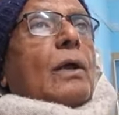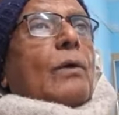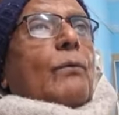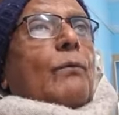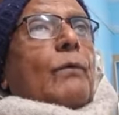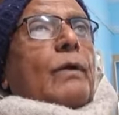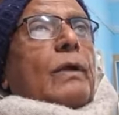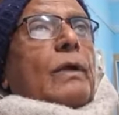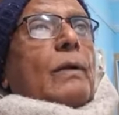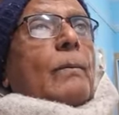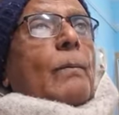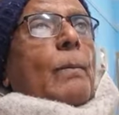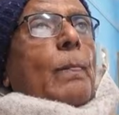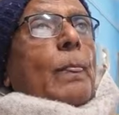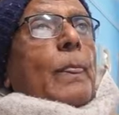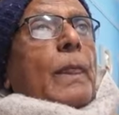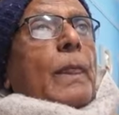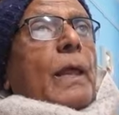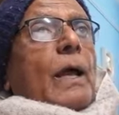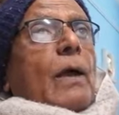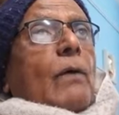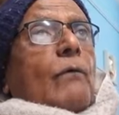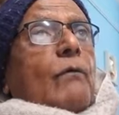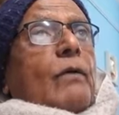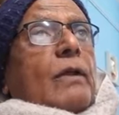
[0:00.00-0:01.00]

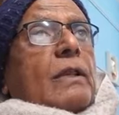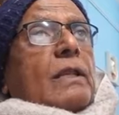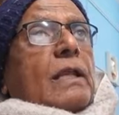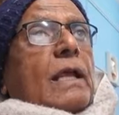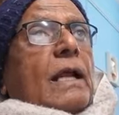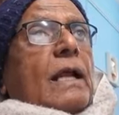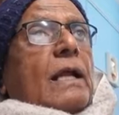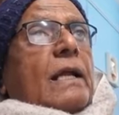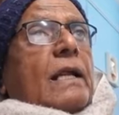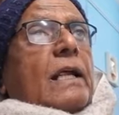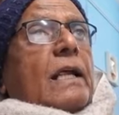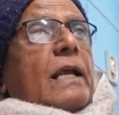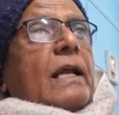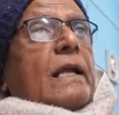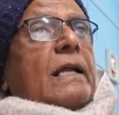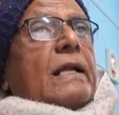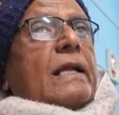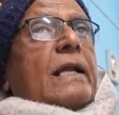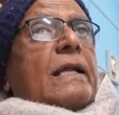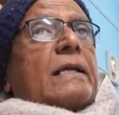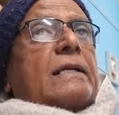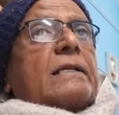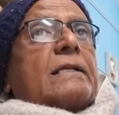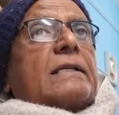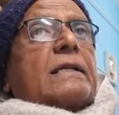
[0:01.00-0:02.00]
withheld
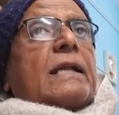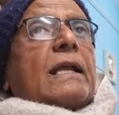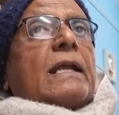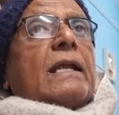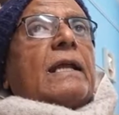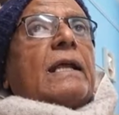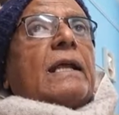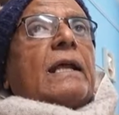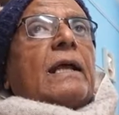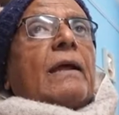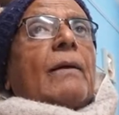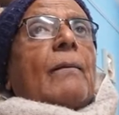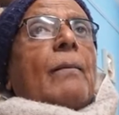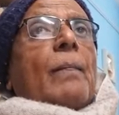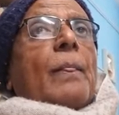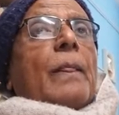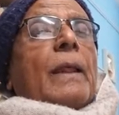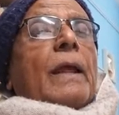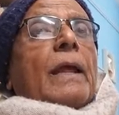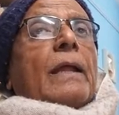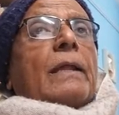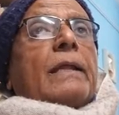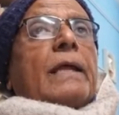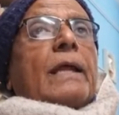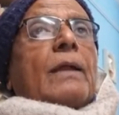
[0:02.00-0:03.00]
intentionally.
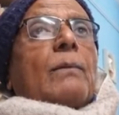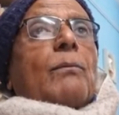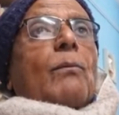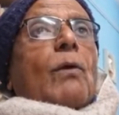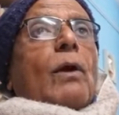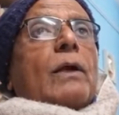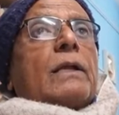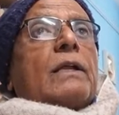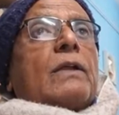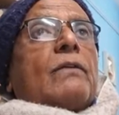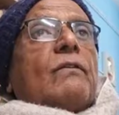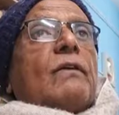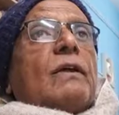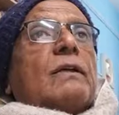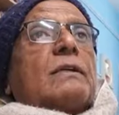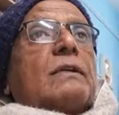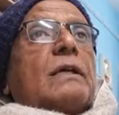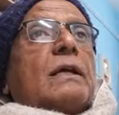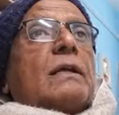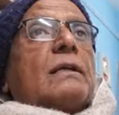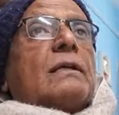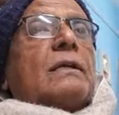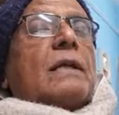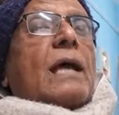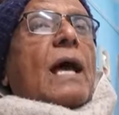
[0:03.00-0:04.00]
Then
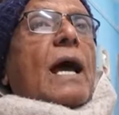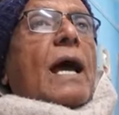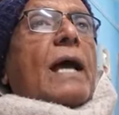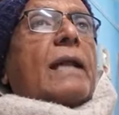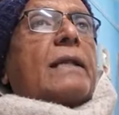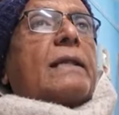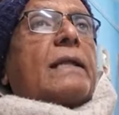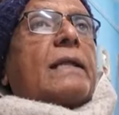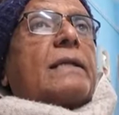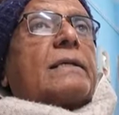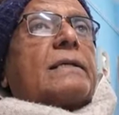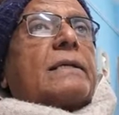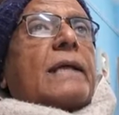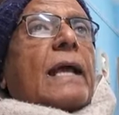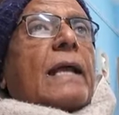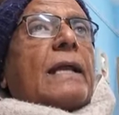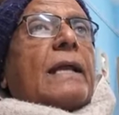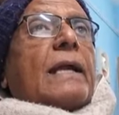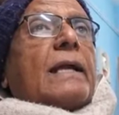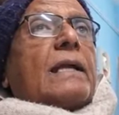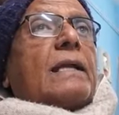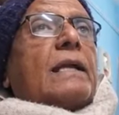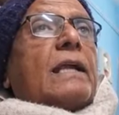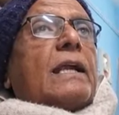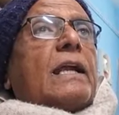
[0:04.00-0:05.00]
motivations, are they
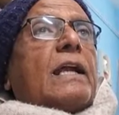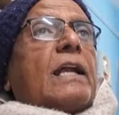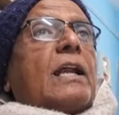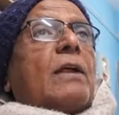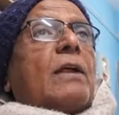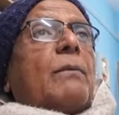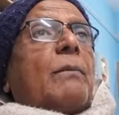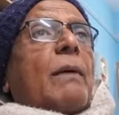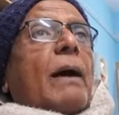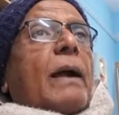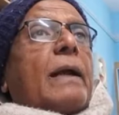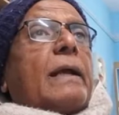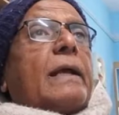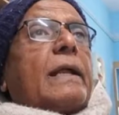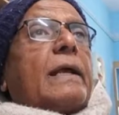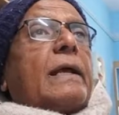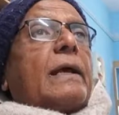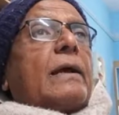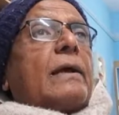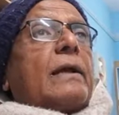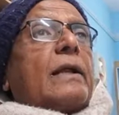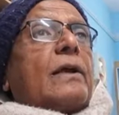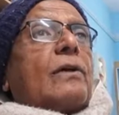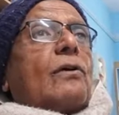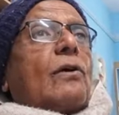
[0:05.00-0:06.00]
silently demanding
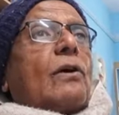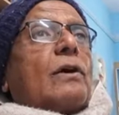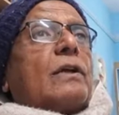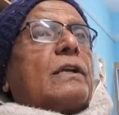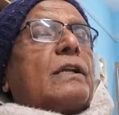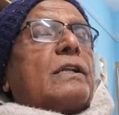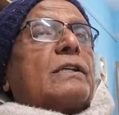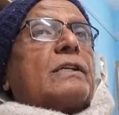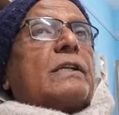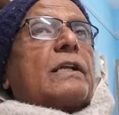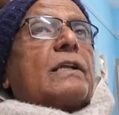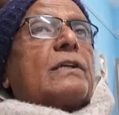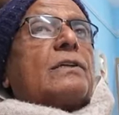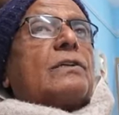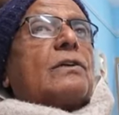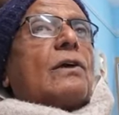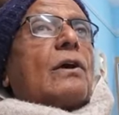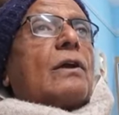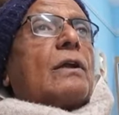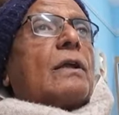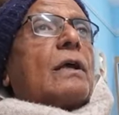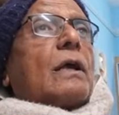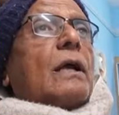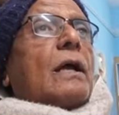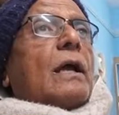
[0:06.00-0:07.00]
recognitions
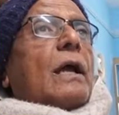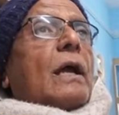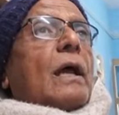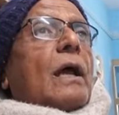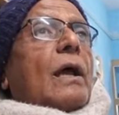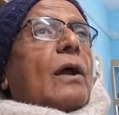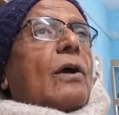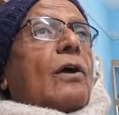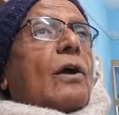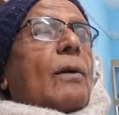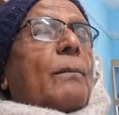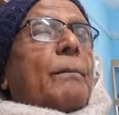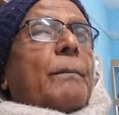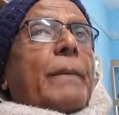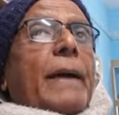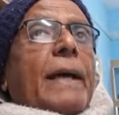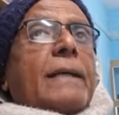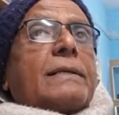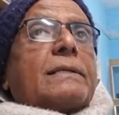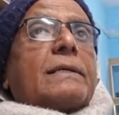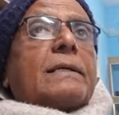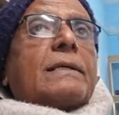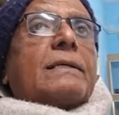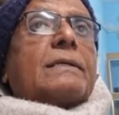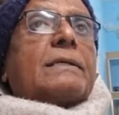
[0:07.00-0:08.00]
or
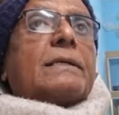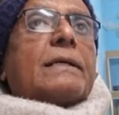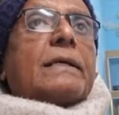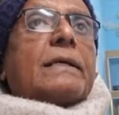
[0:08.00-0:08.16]
compassions?